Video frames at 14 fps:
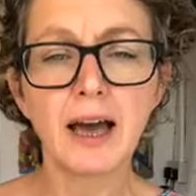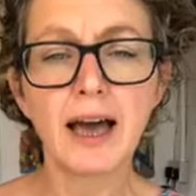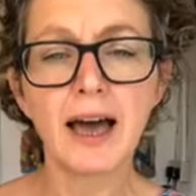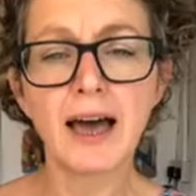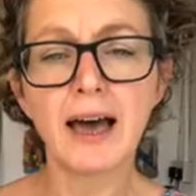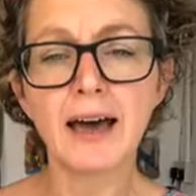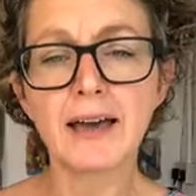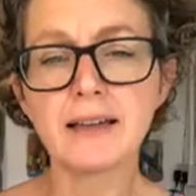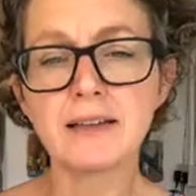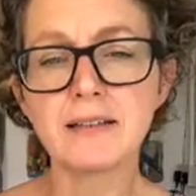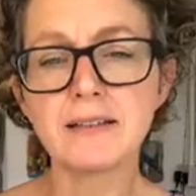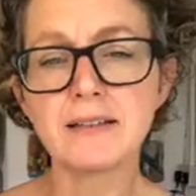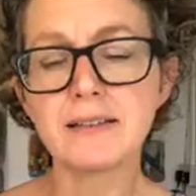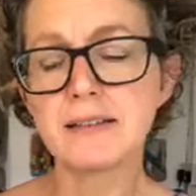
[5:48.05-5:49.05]

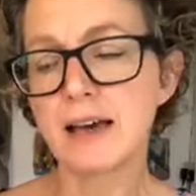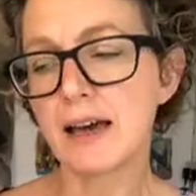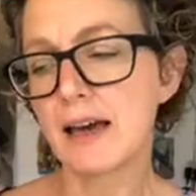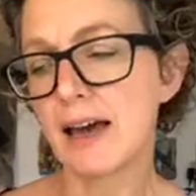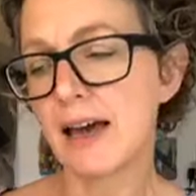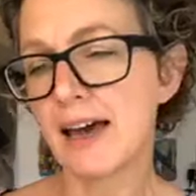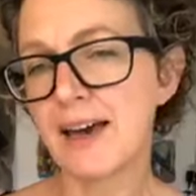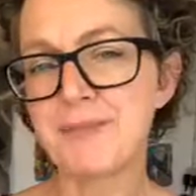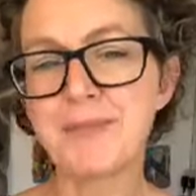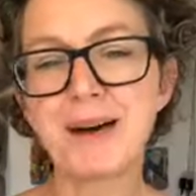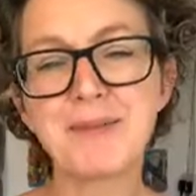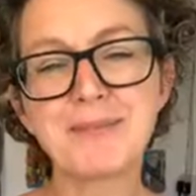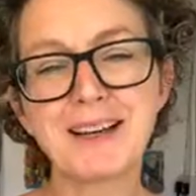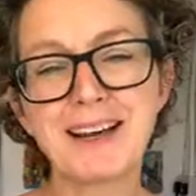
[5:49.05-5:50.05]
And
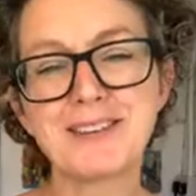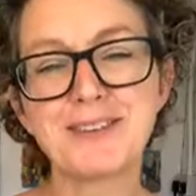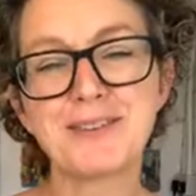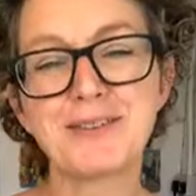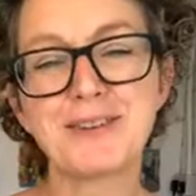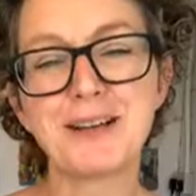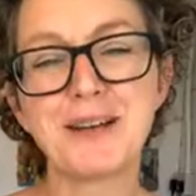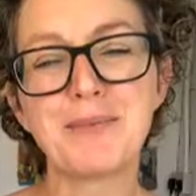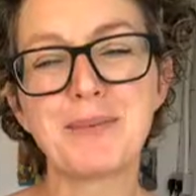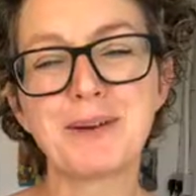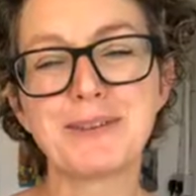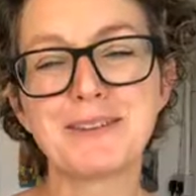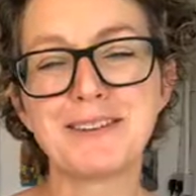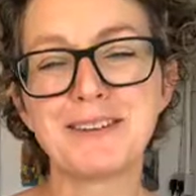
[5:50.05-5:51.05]
I'm glad you're feeling
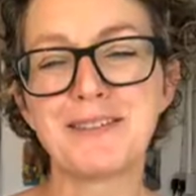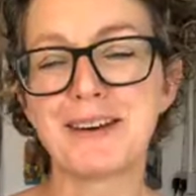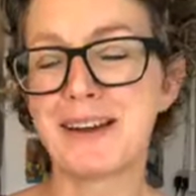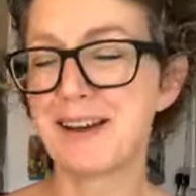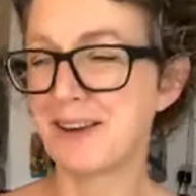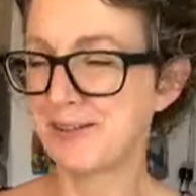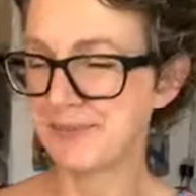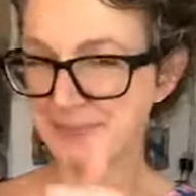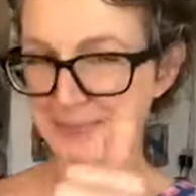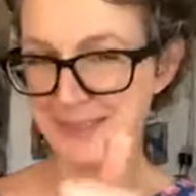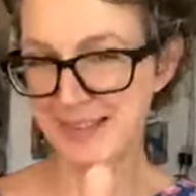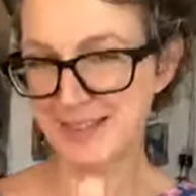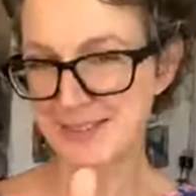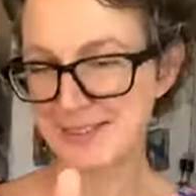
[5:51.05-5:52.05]
positive, Anna.
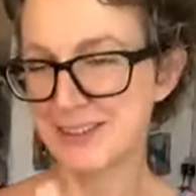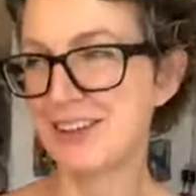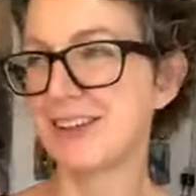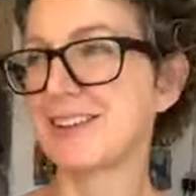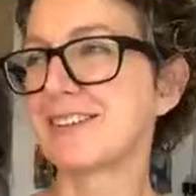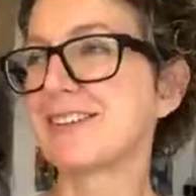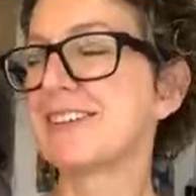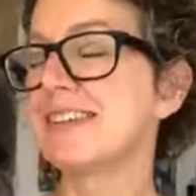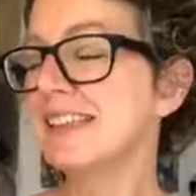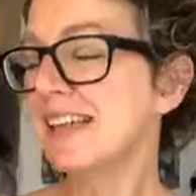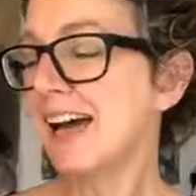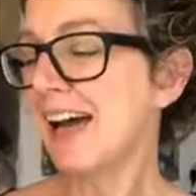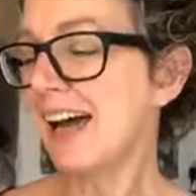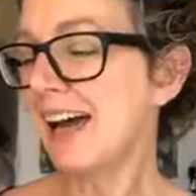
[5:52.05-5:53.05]
That's good.
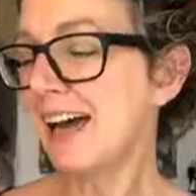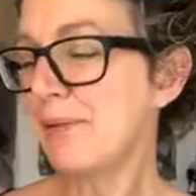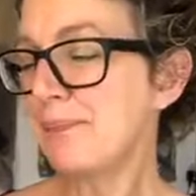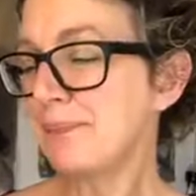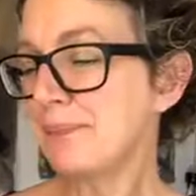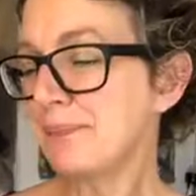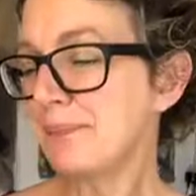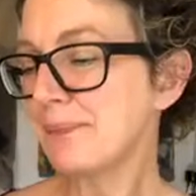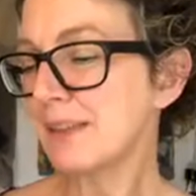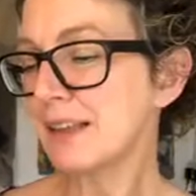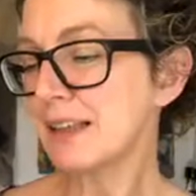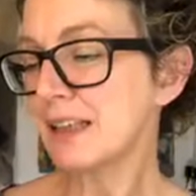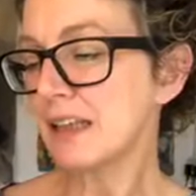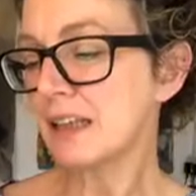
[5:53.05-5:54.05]

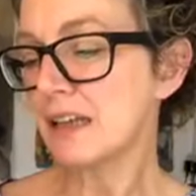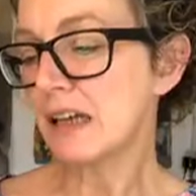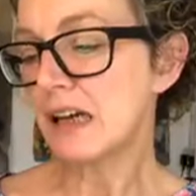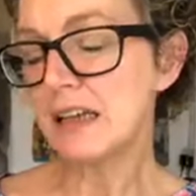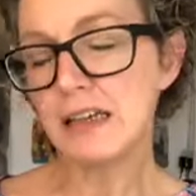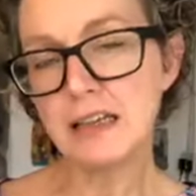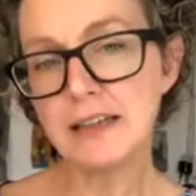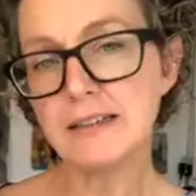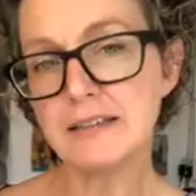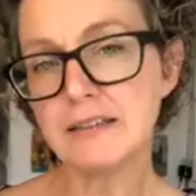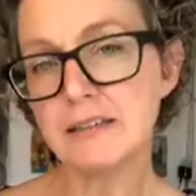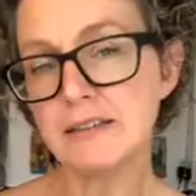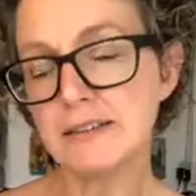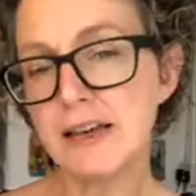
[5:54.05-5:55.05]
At least
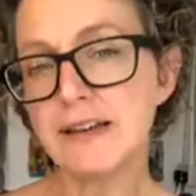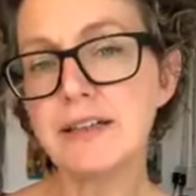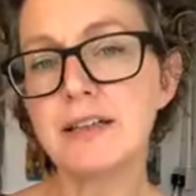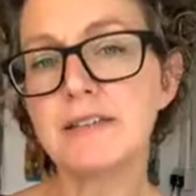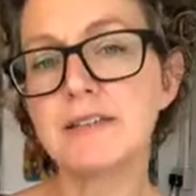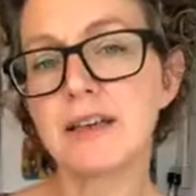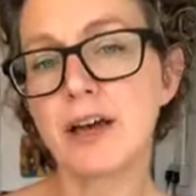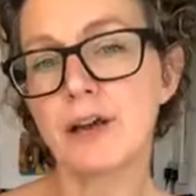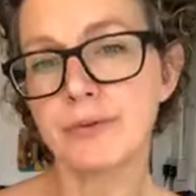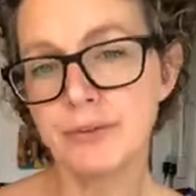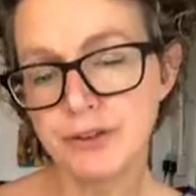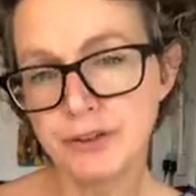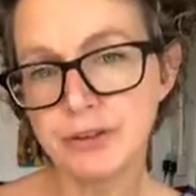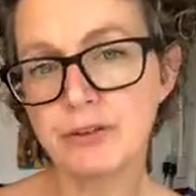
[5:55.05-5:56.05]
10 years ago,
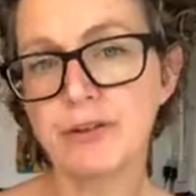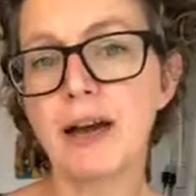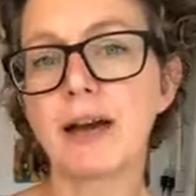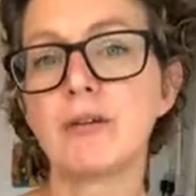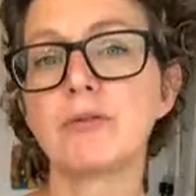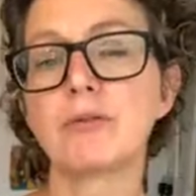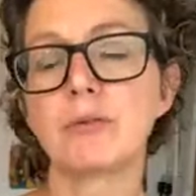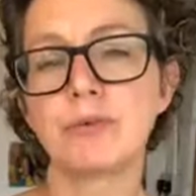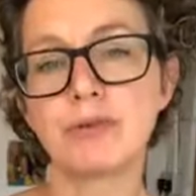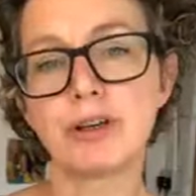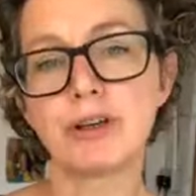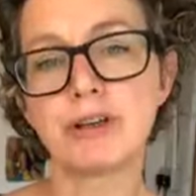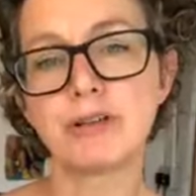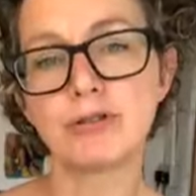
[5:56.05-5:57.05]
New Grounds was
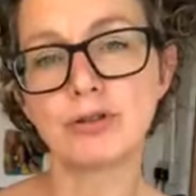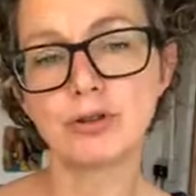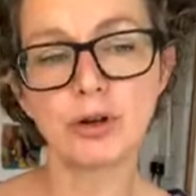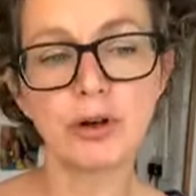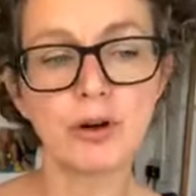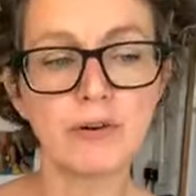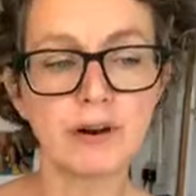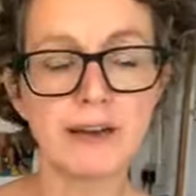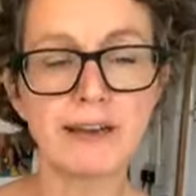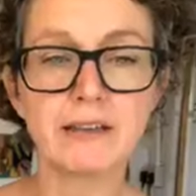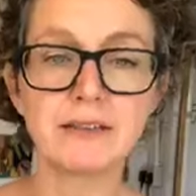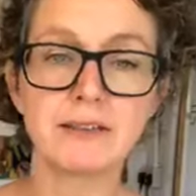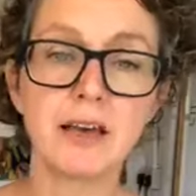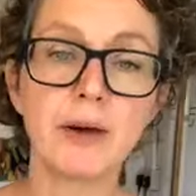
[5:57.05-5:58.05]
a touring
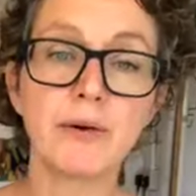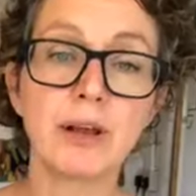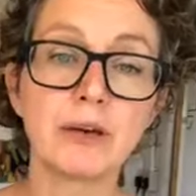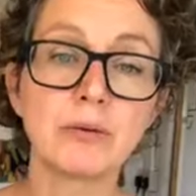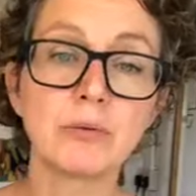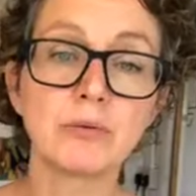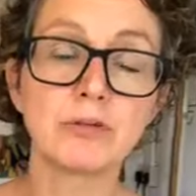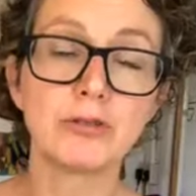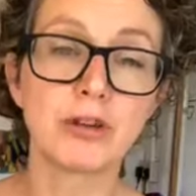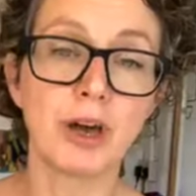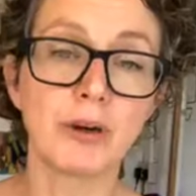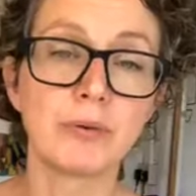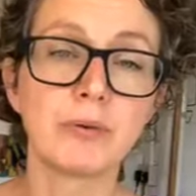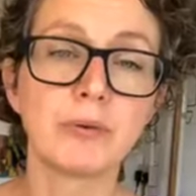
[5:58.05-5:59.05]
solo
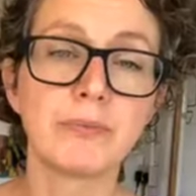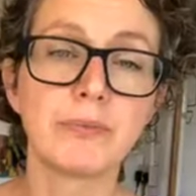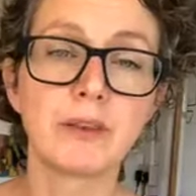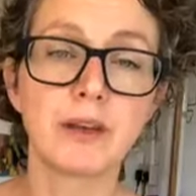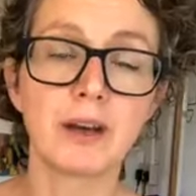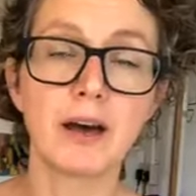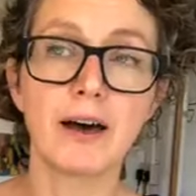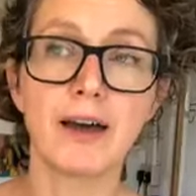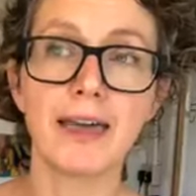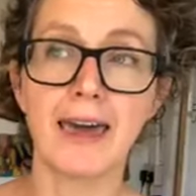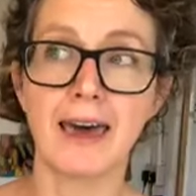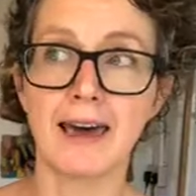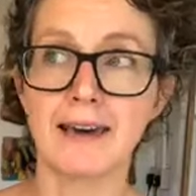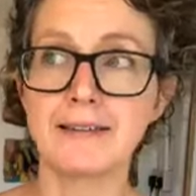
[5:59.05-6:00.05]
show that I
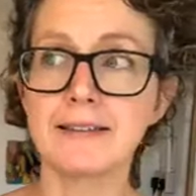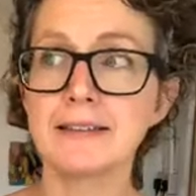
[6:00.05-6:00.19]
had.